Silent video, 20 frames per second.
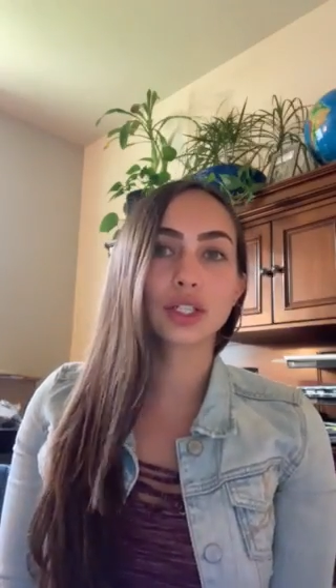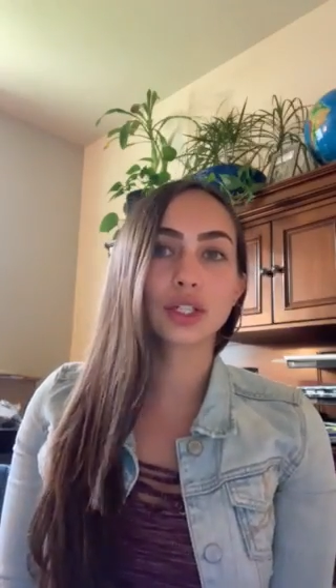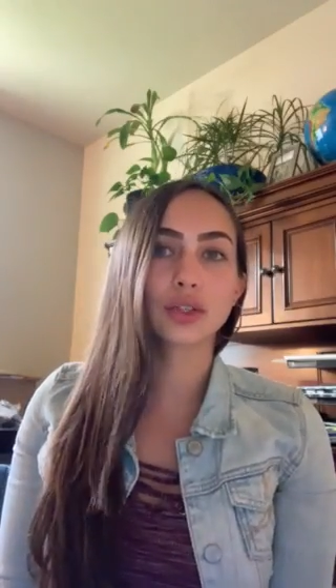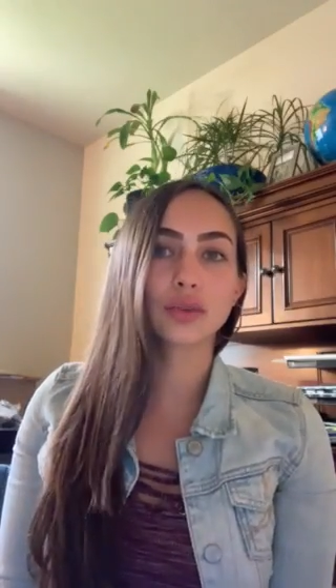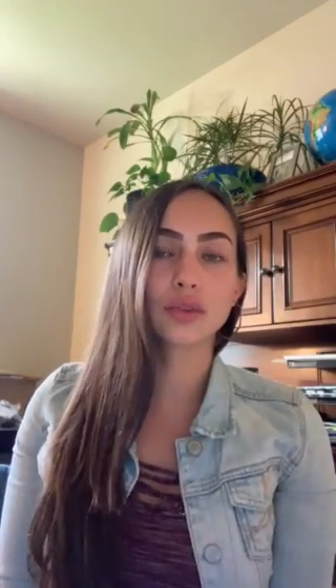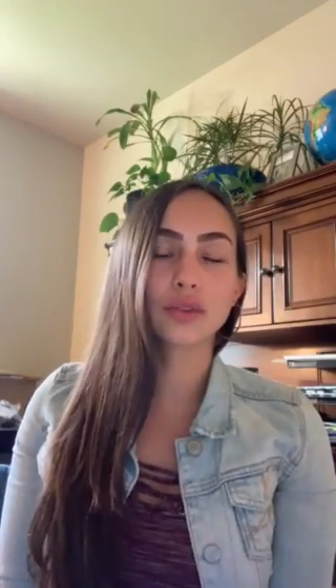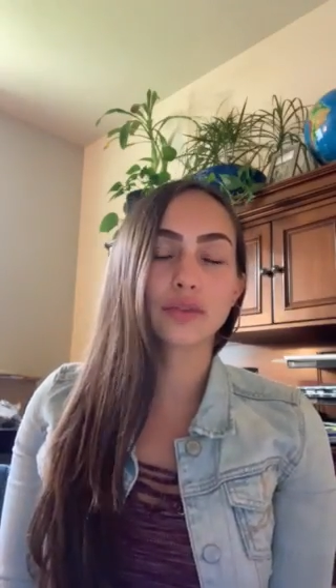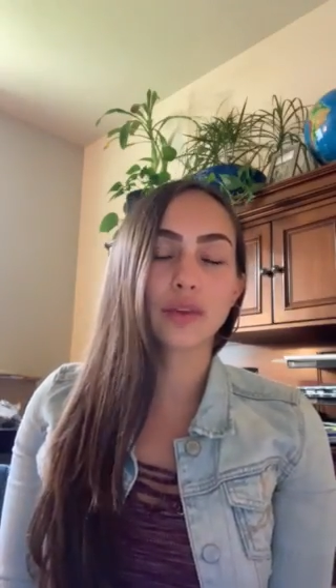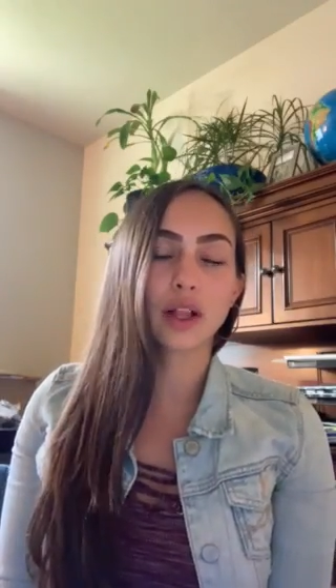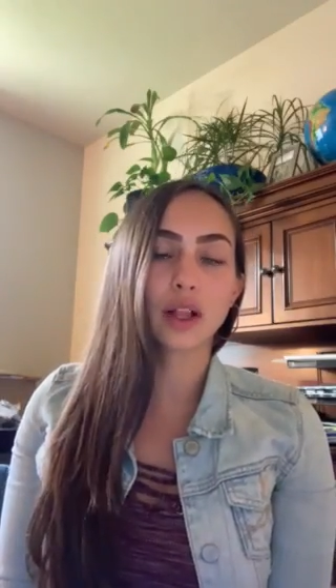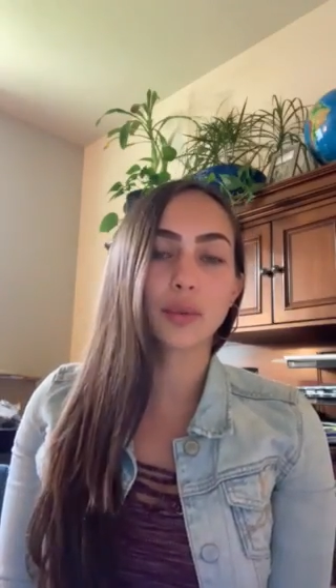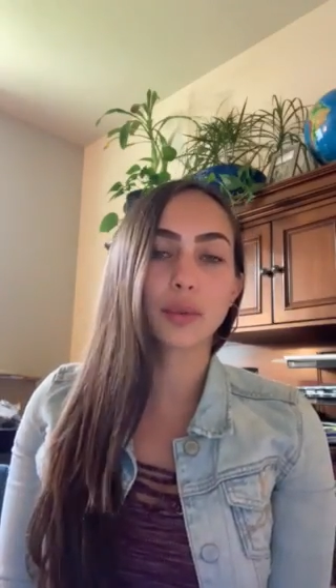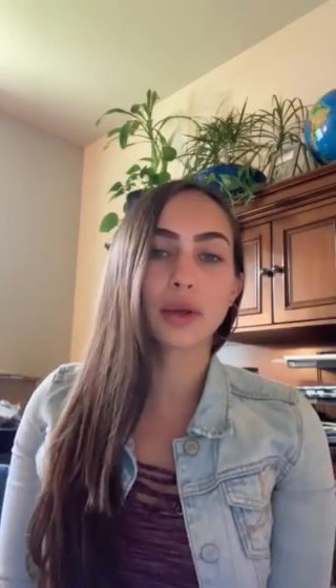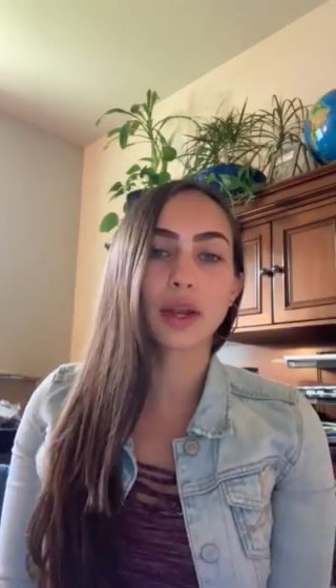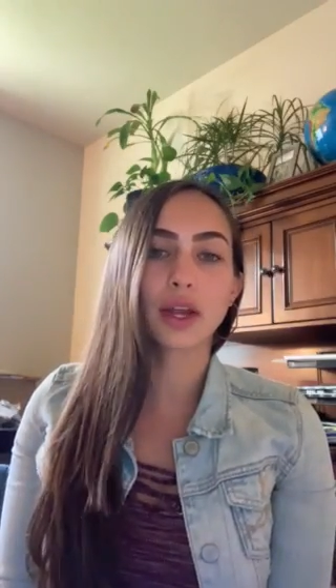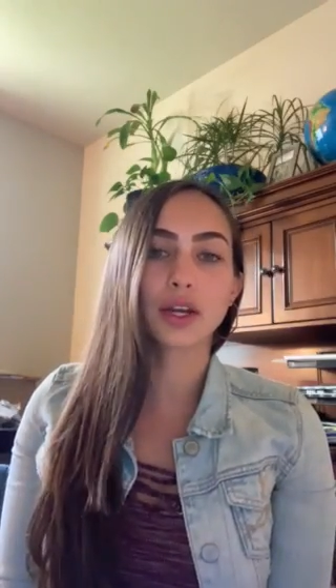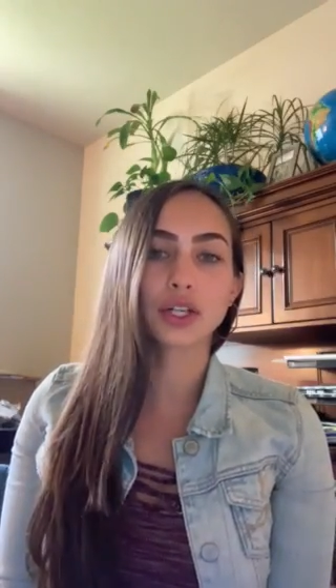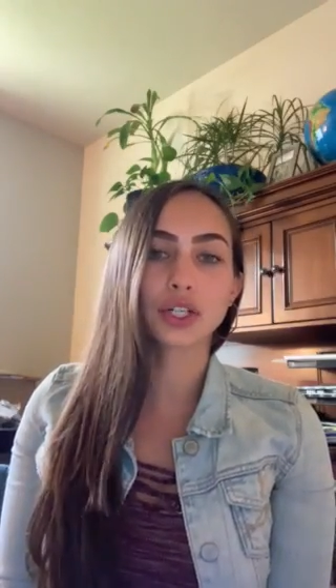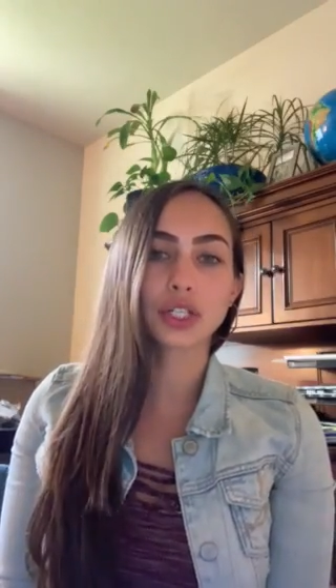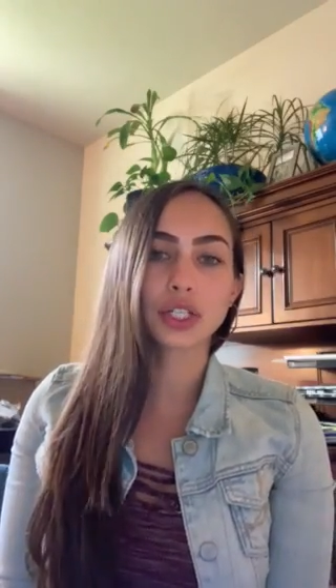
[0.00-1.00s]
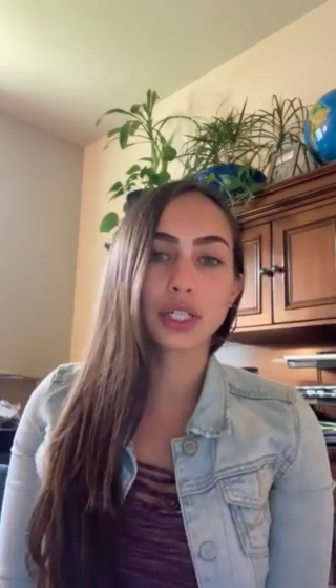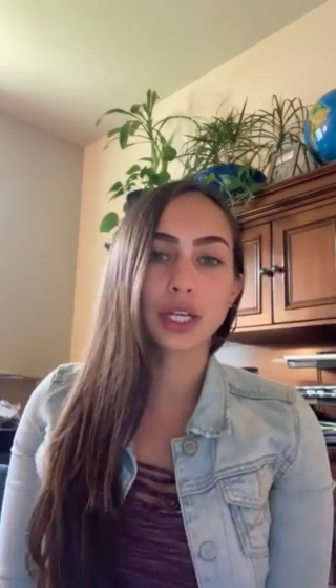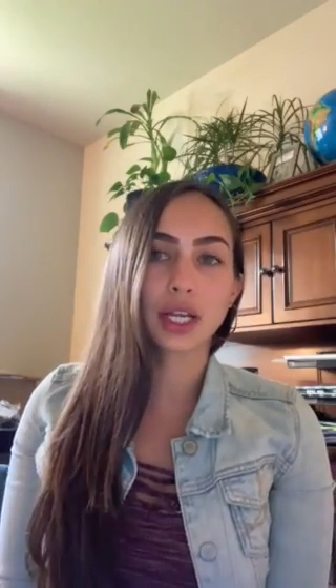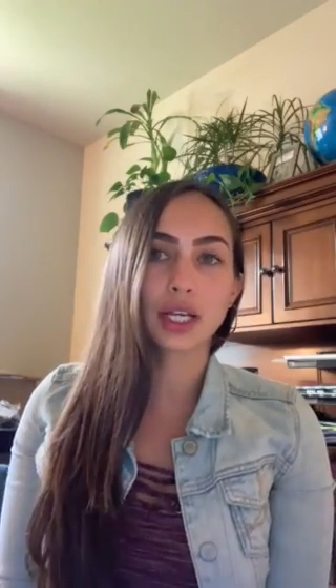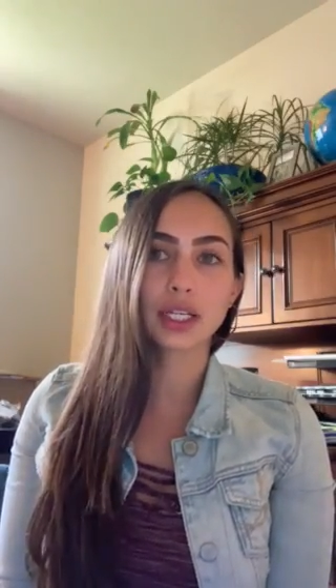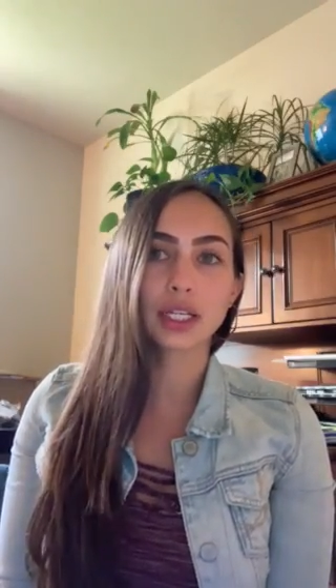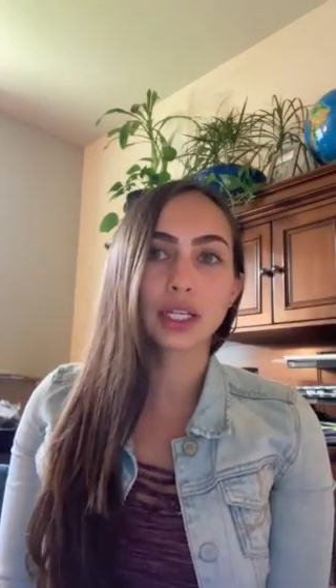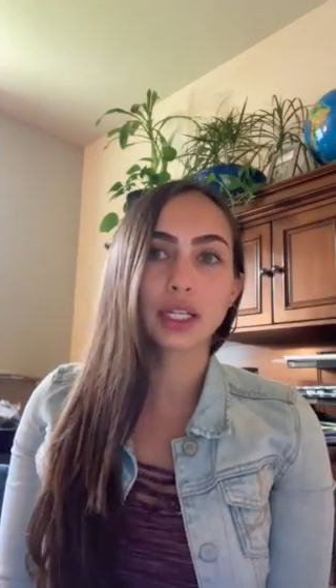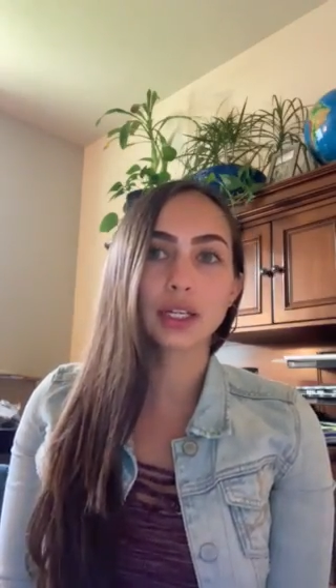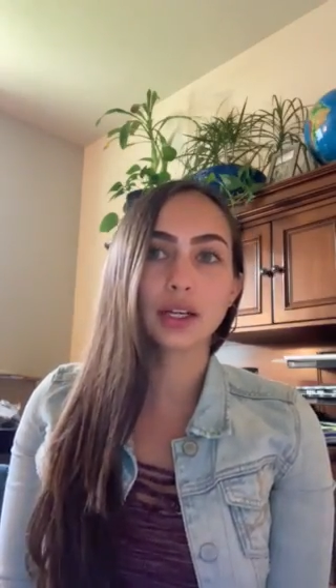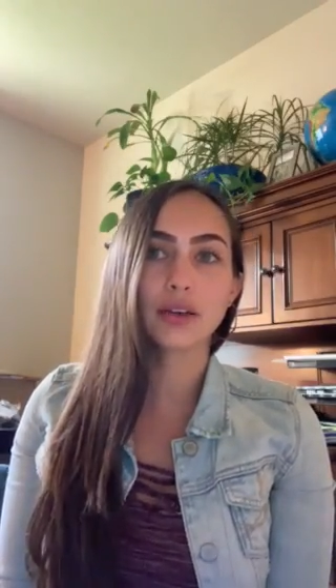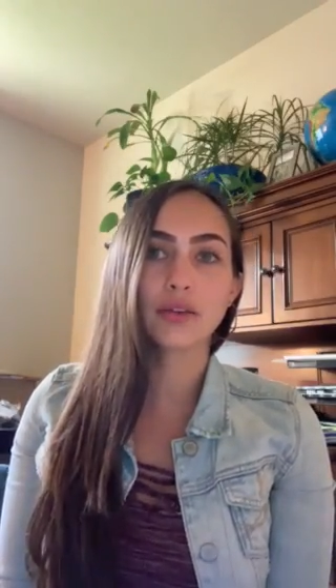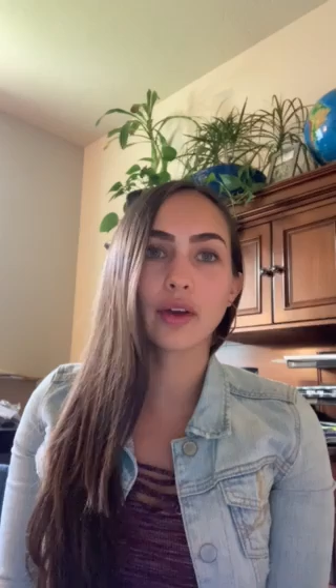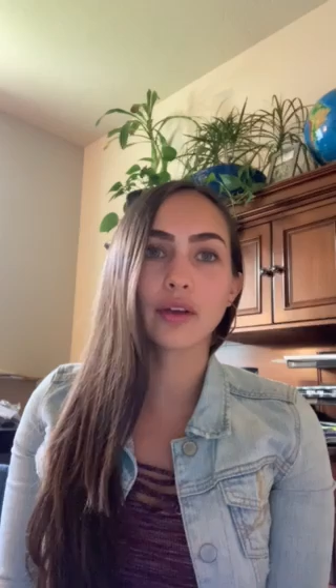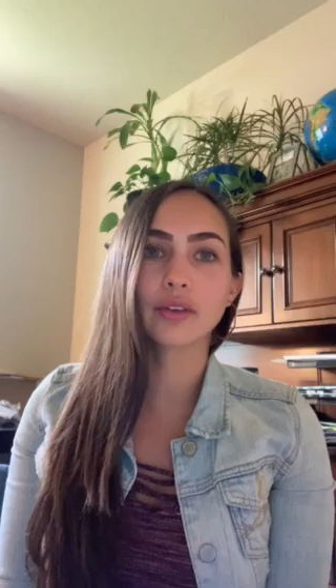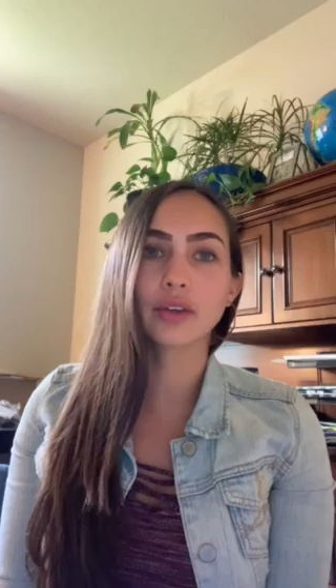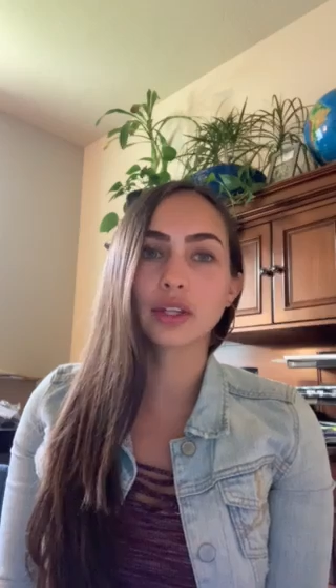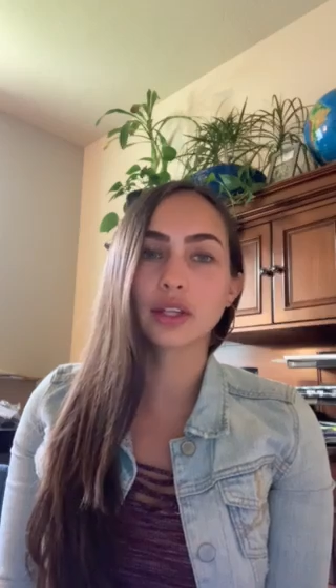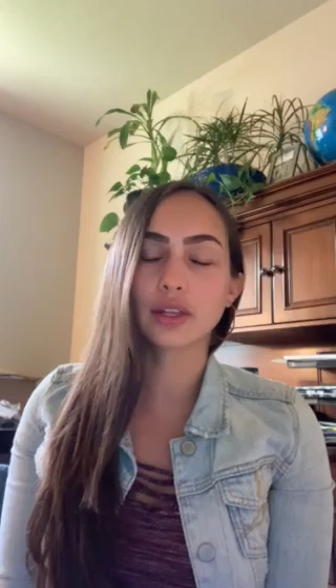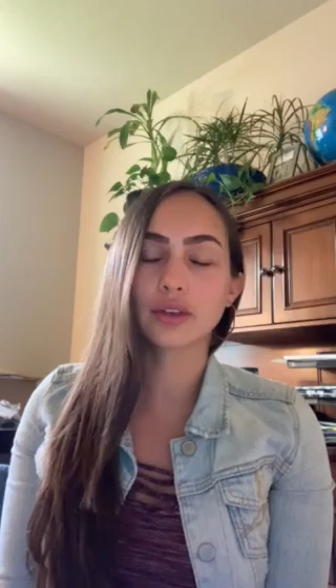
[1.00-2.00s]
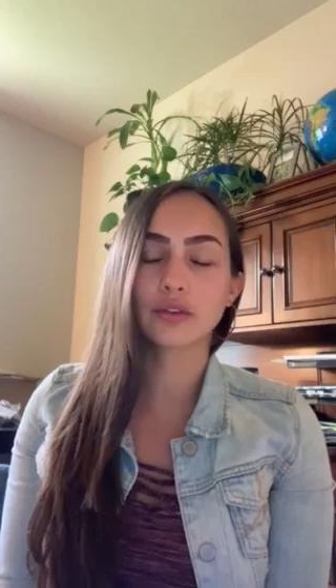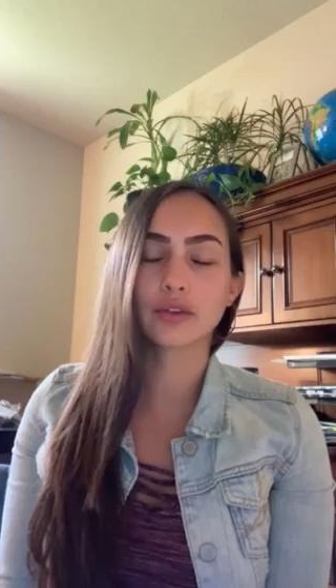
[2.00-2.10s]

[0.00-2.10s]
to develop an understanding of everything